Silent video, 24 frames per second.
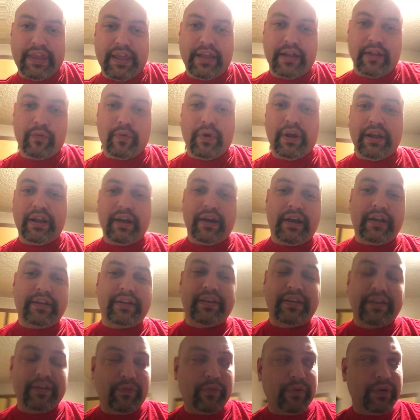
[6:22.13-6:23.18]
hell? Why not?
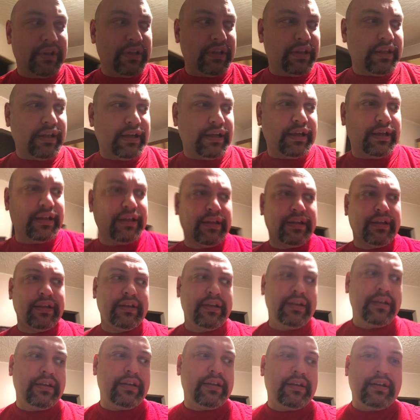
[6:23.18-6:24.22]
We'll uh,
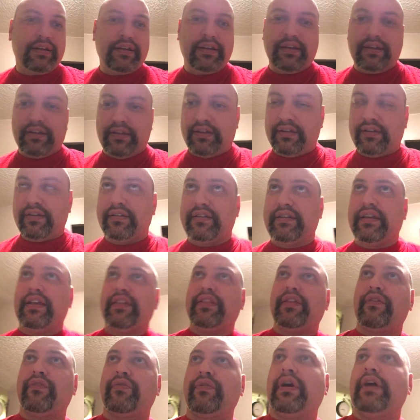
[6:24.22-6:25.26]
take
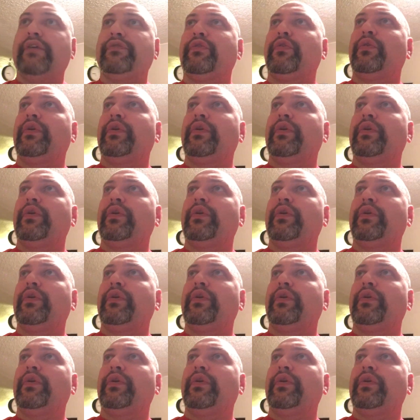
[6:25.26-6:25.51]
this rifle